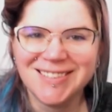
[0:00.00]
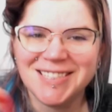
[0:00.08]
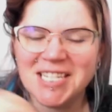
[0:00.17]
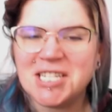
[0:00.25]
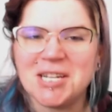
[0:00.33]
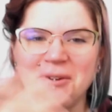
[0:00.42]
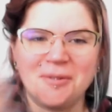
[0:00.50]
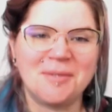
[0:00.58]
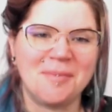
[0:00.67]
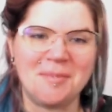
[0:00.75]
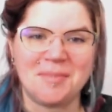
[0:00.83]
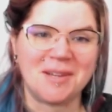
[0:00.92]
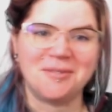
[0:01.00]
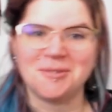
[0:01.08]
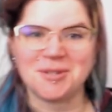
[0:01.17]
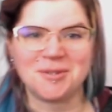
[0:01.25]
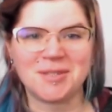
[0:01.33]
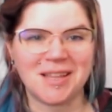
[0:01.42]
to go with my
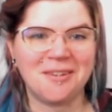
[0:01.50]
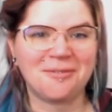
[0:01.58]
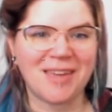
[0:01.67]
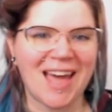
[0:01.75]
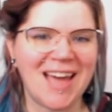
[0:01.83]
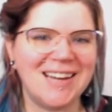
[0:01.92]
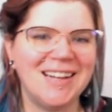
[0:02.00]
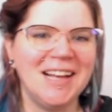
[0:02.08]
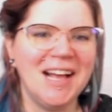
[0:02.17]
Beetlejuice loaf cat.